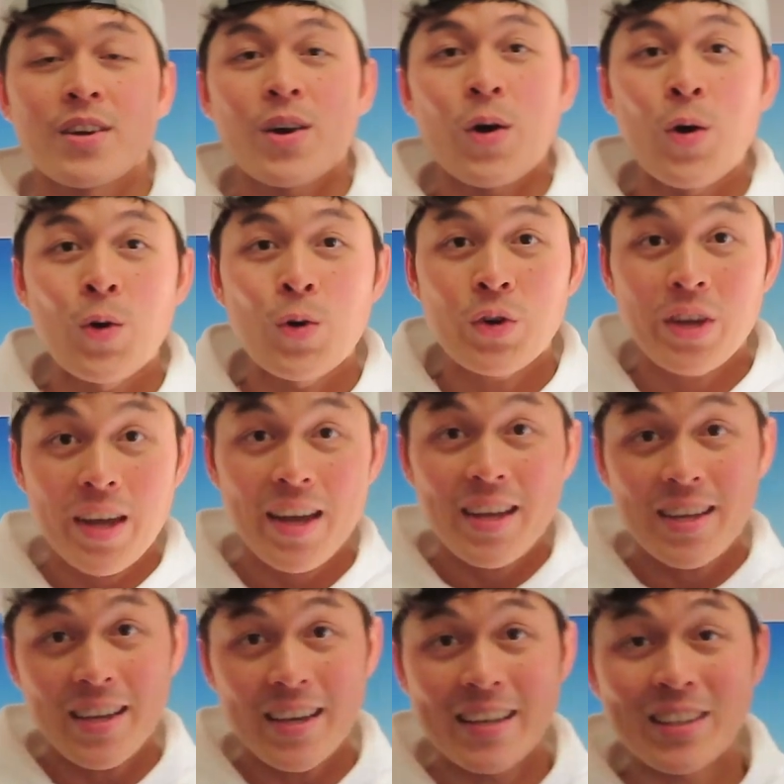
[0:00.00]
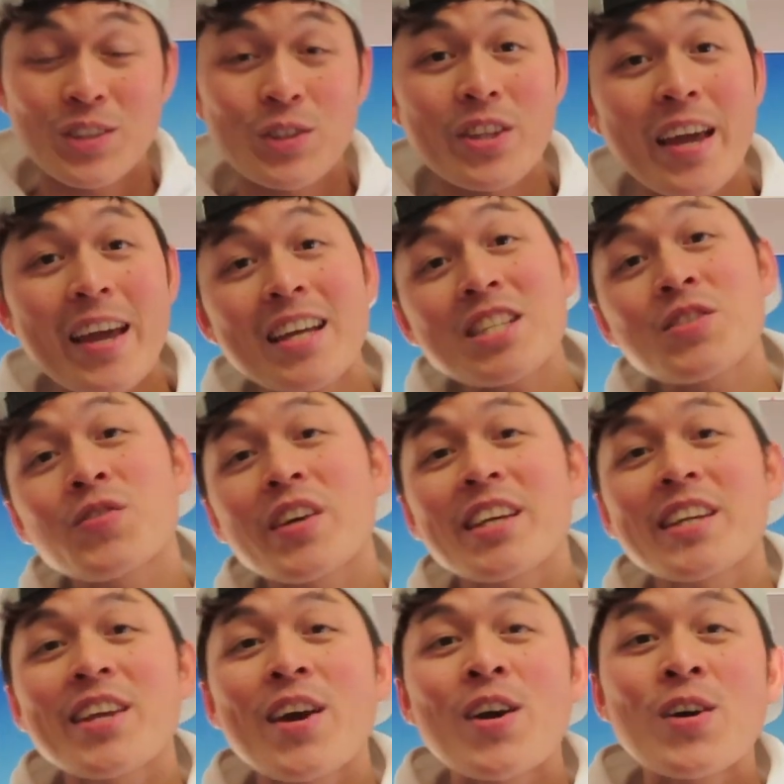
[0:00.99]
Okay, in today's
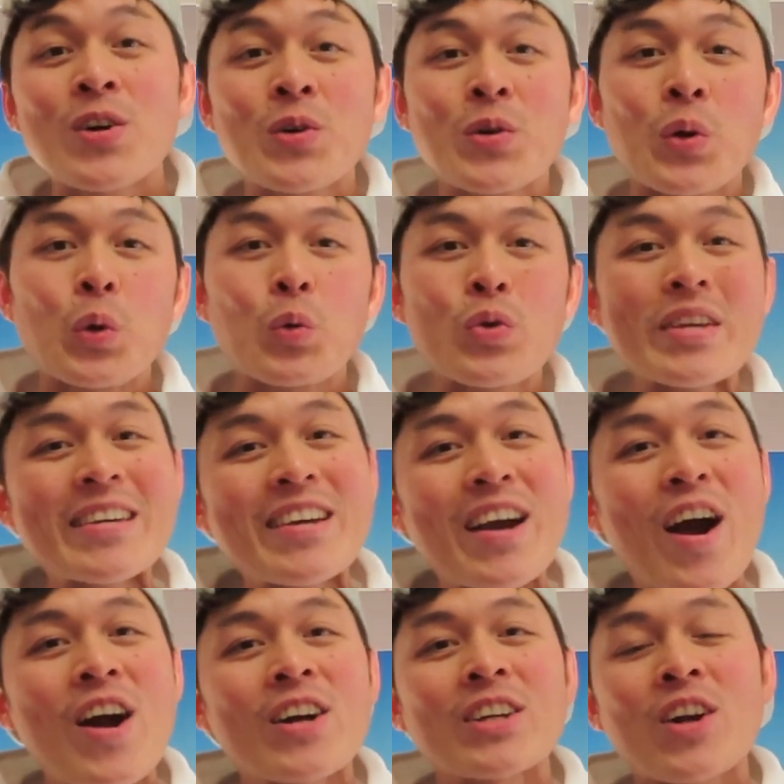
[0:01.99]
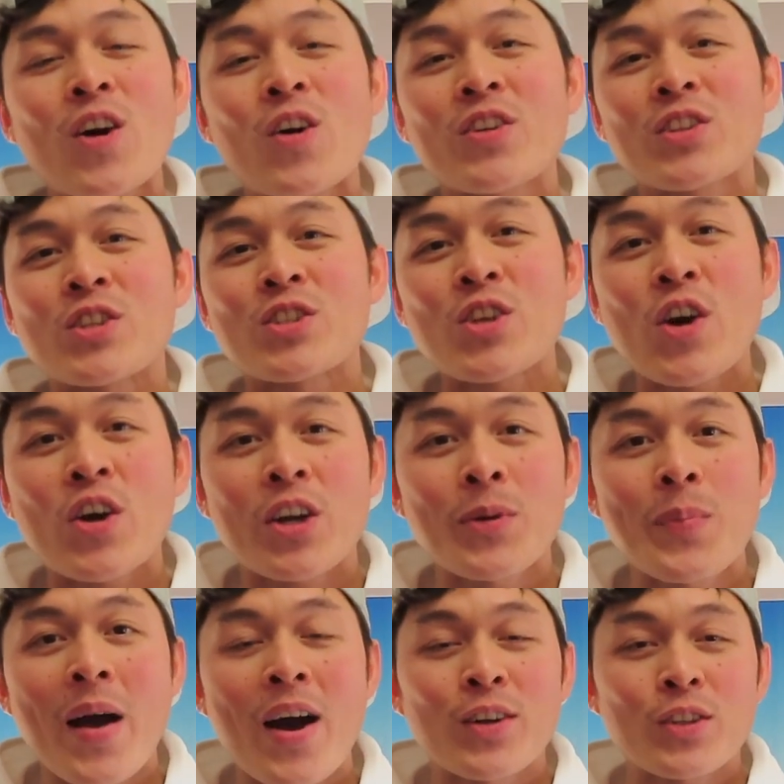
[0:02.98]
video, we are going to talk
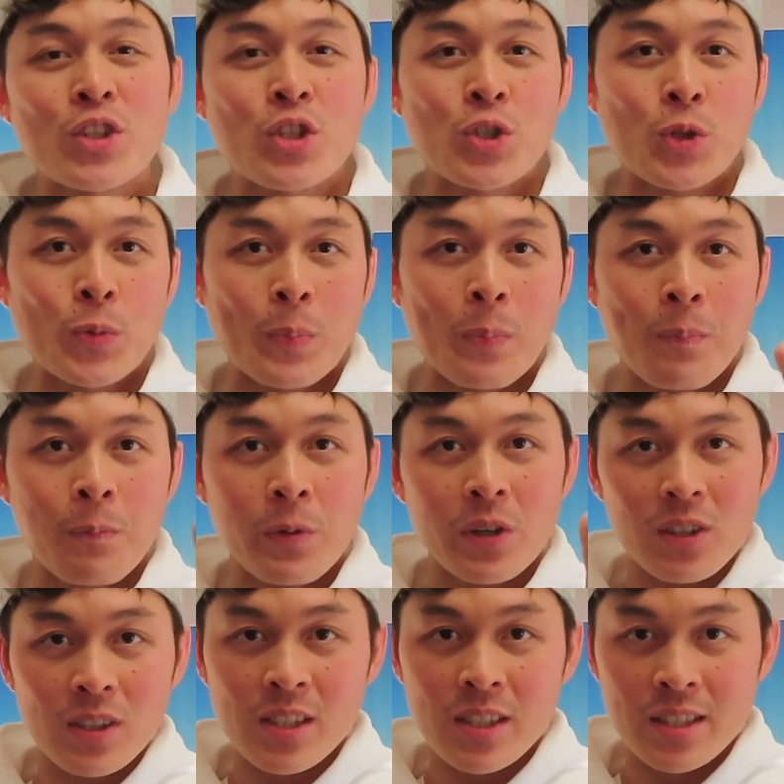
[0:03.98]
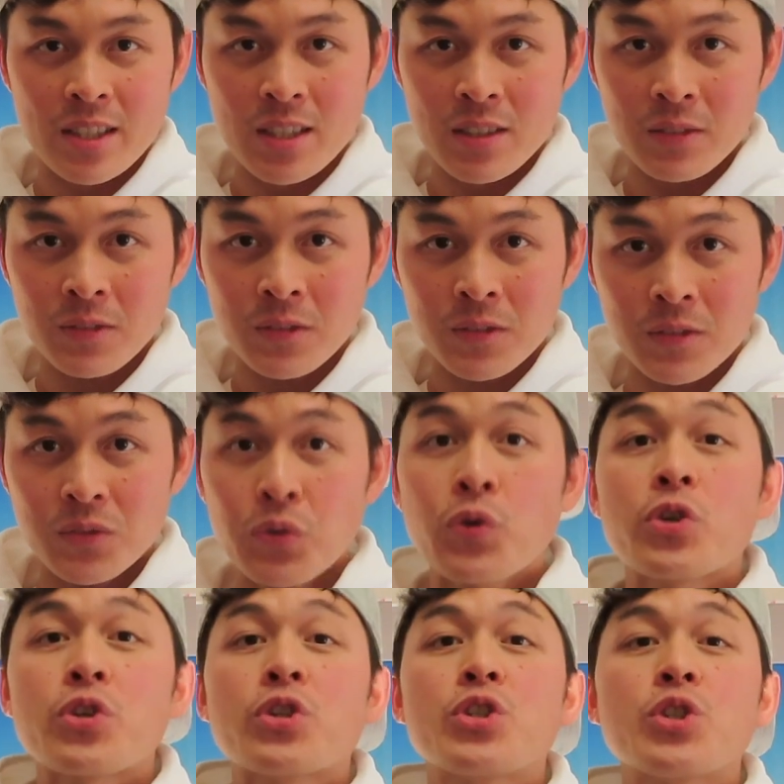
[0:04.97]
about superlative
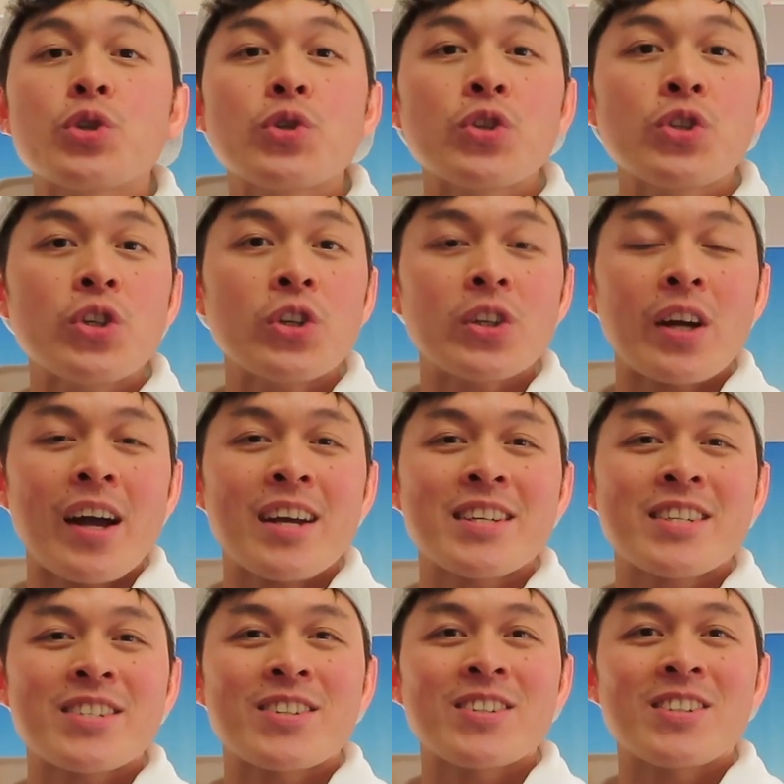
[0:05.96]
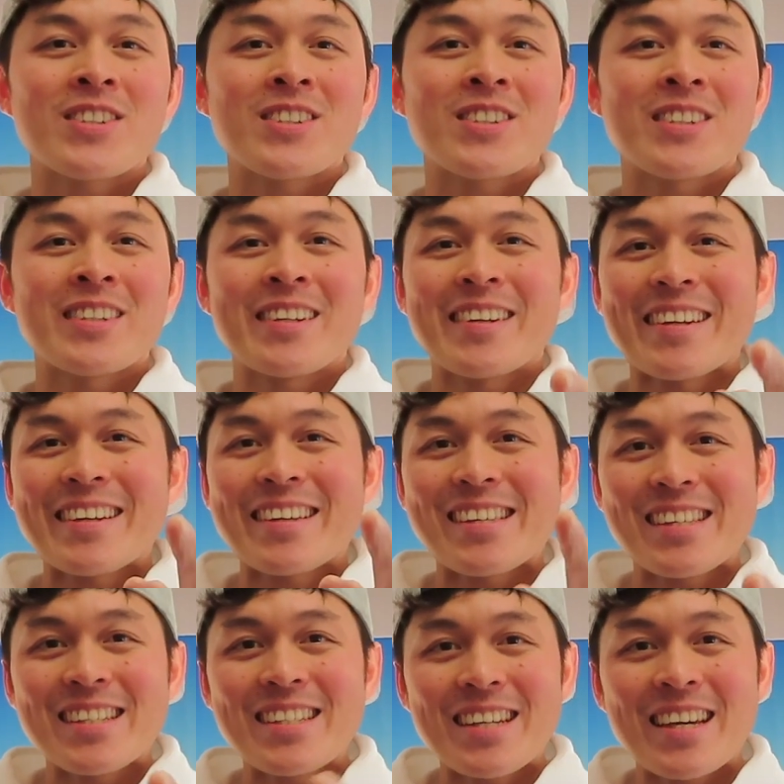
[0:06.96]
for junior high school
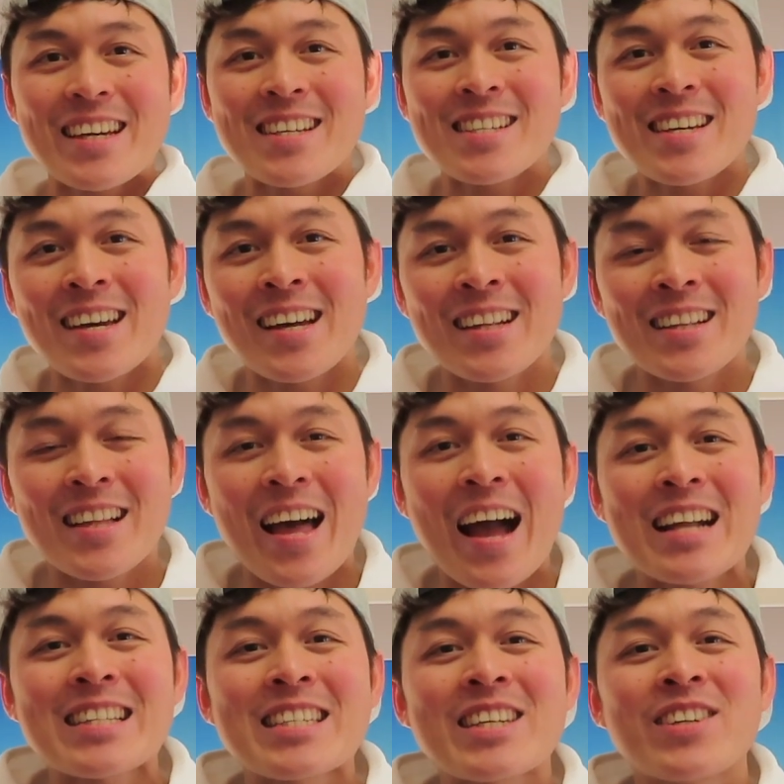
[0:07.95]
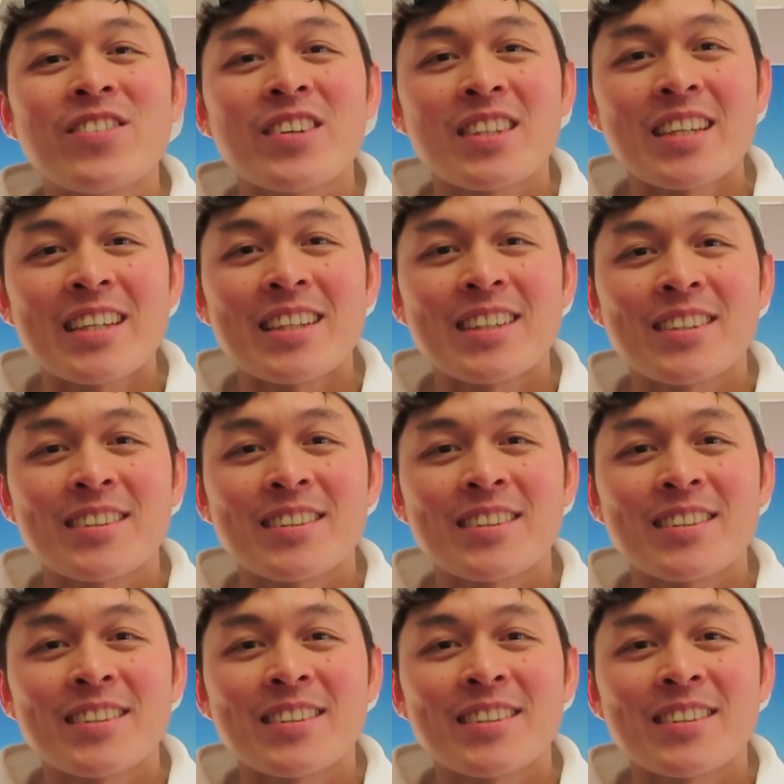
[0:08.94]
ESL activity.